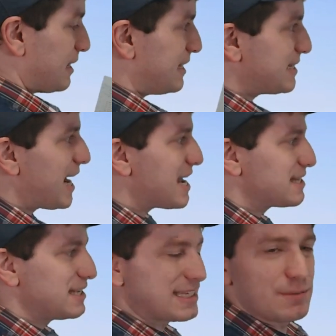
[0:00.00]
This has
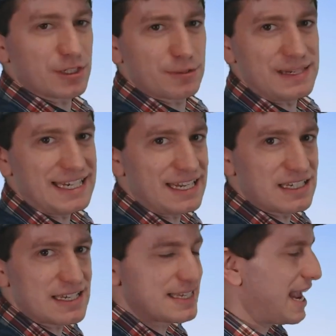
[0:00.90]
a similar meaning
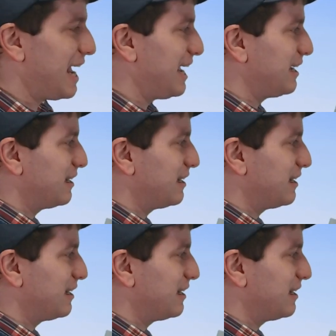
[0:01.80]
to saying